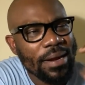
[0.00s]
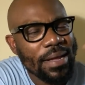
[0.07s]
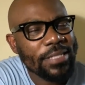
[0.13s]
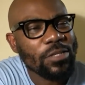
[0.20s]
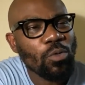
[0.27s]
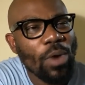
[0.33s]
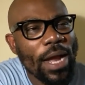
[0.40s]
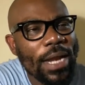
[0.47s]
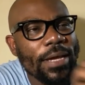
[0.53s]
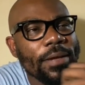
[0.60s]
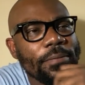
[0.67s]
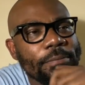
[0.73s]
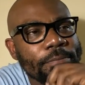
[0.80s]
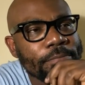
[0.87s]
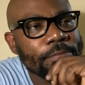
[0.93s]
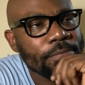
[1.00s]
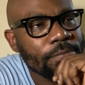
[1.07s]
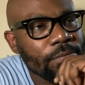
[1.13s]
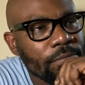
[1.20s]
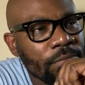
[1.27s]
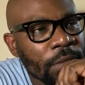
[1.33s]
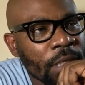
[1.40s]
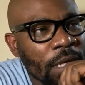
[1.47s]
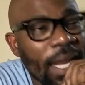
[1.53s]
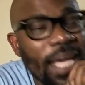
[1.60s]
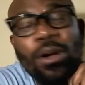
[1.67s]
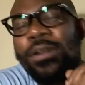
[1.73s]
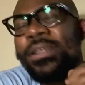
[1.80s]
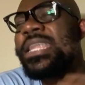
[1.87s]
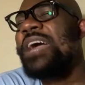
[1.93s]

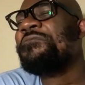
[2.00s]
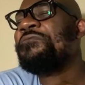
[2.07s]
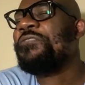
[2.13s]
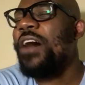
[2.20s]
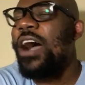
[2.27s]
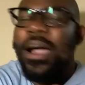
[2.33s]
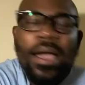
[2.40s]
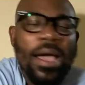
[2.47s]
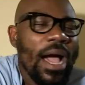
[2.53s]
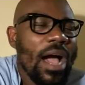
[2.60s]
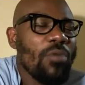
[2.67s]
Lekon, never.